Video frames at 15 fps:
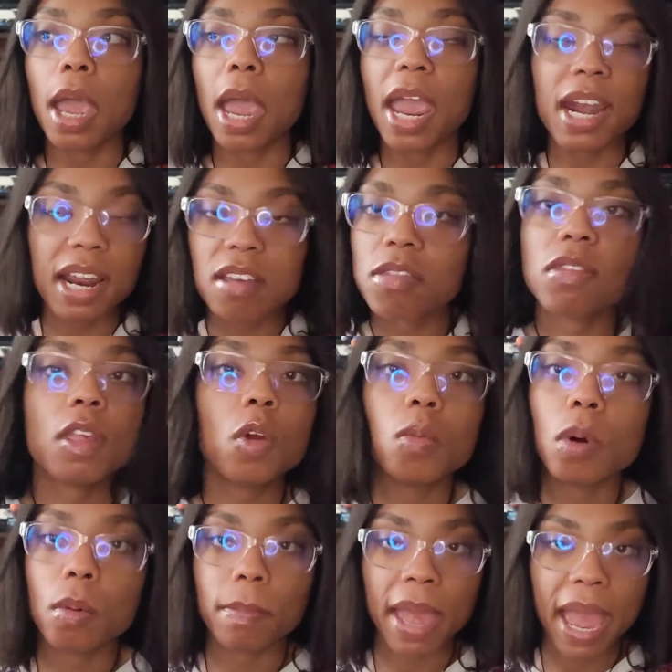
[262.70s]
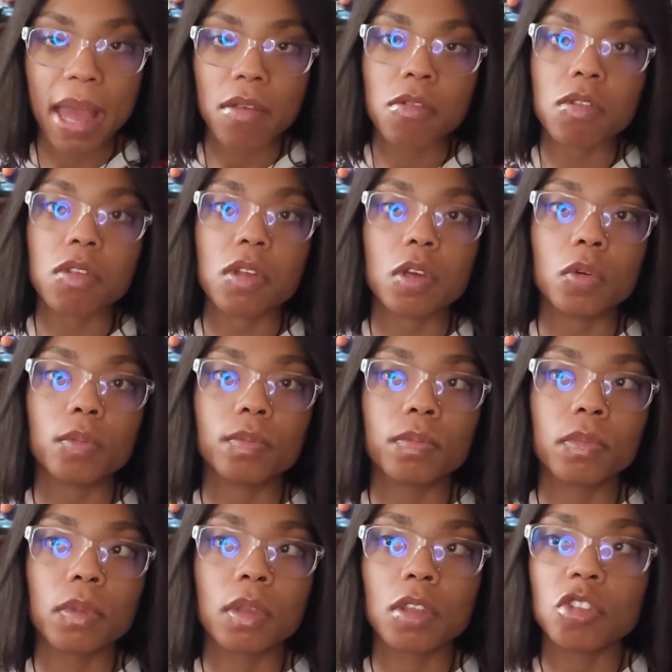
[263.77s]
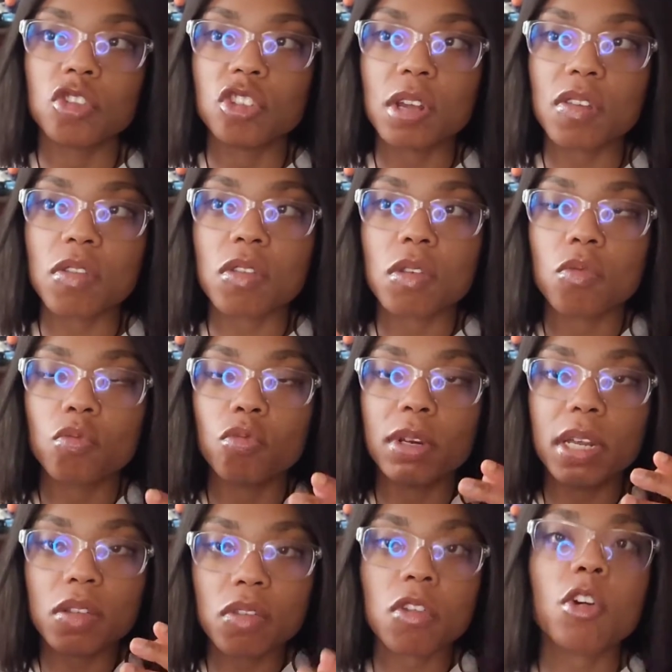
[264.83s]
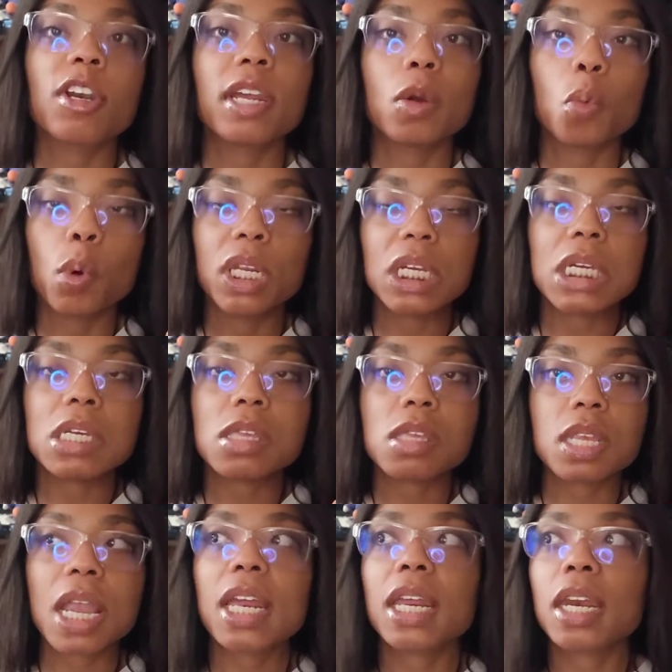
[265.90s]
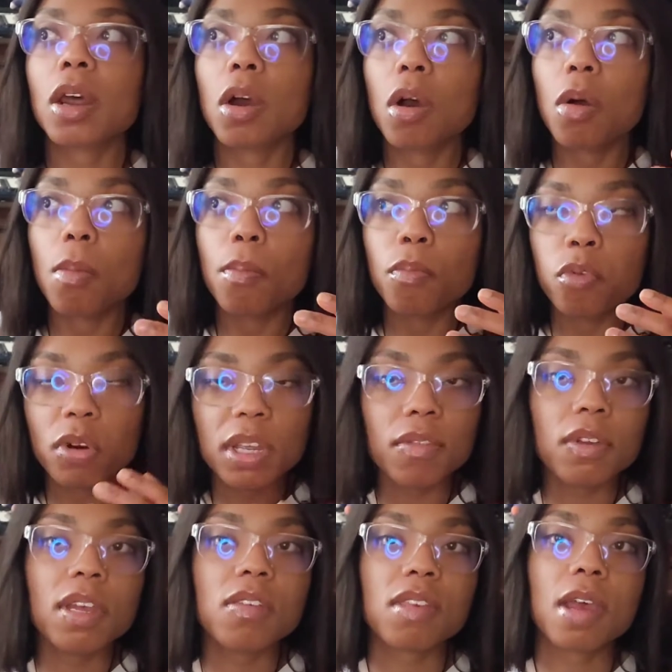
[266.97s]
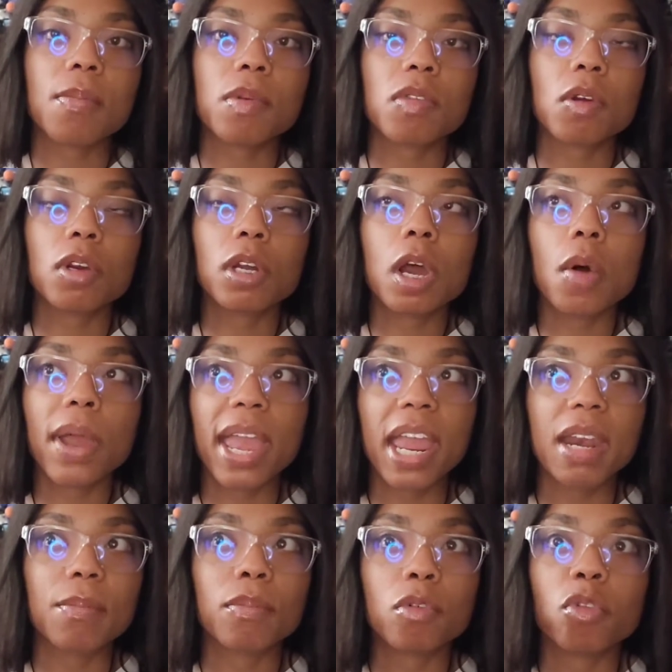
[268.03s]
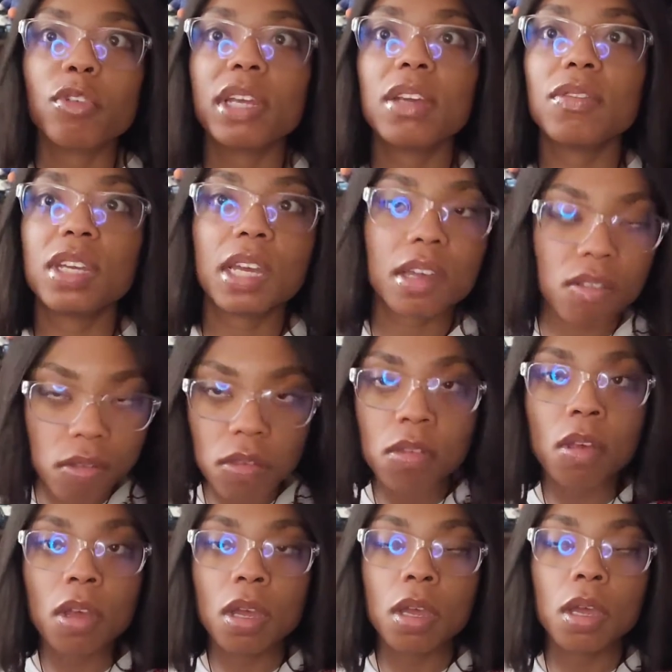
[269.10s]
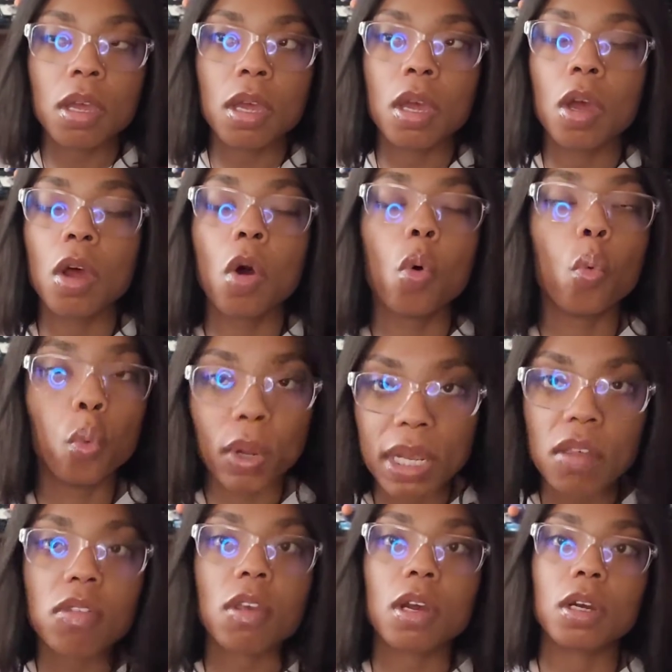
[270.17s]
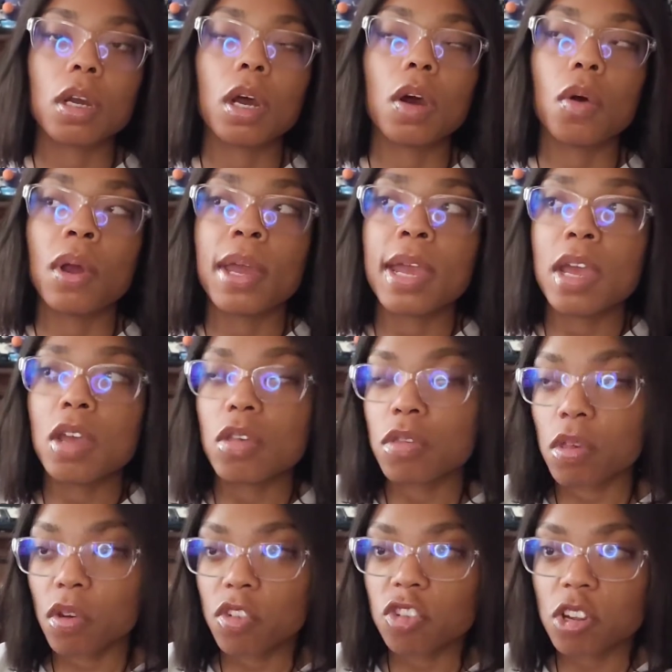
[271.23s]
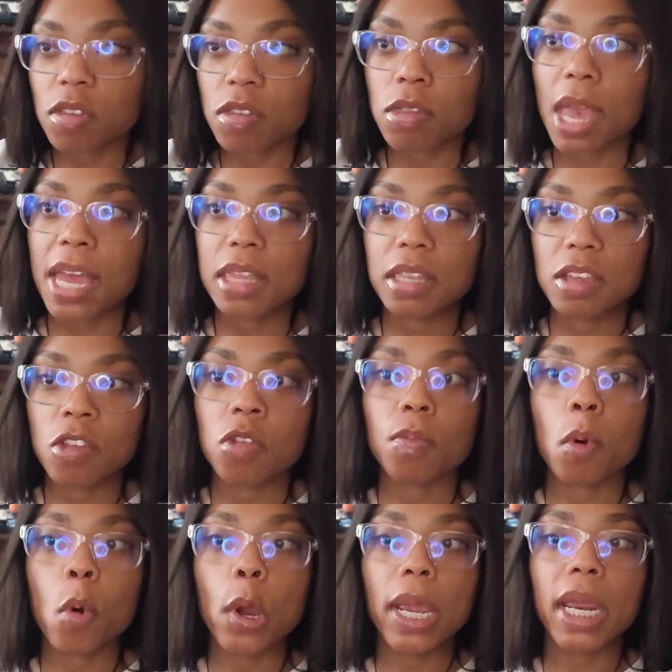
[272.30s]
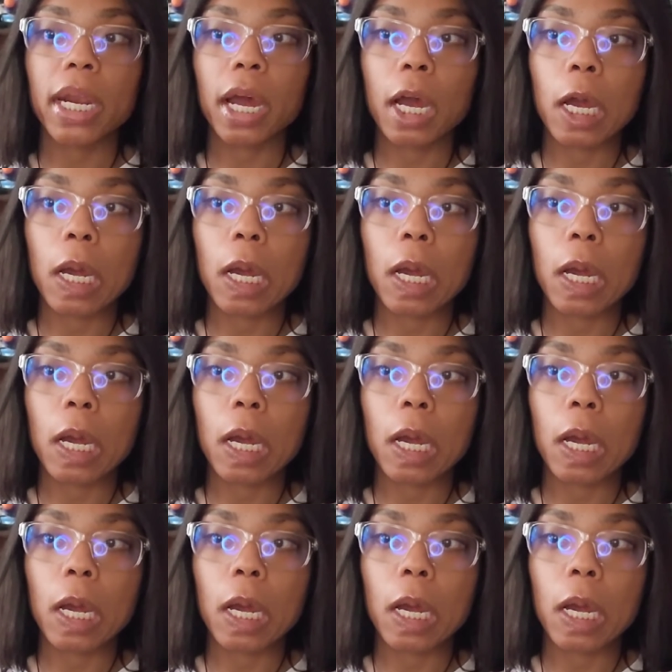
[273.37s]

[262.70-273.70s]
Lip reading: and I still won't pass to you. Just reasserting what he stated previous episode ago and previous weeks ago. So it's just at this point,